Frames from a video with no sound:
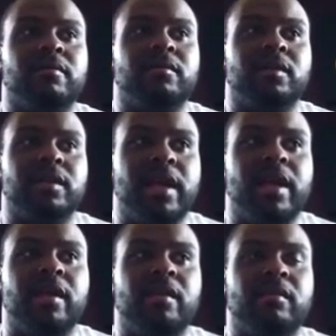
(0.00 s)

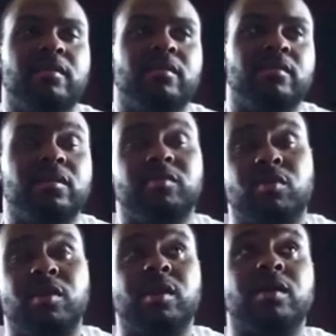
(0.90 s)
today, or this
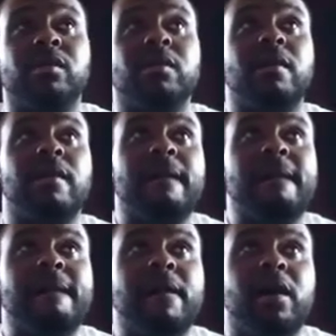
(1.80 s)
morning,
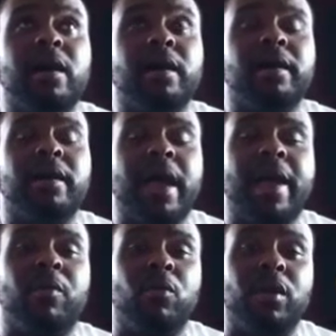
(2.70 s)

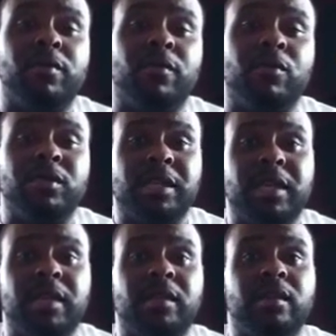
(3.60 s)
had
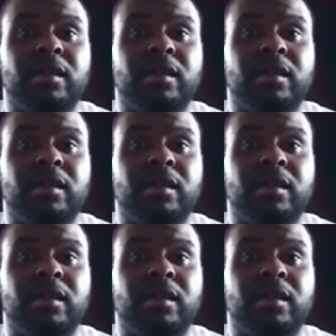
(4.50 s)
114.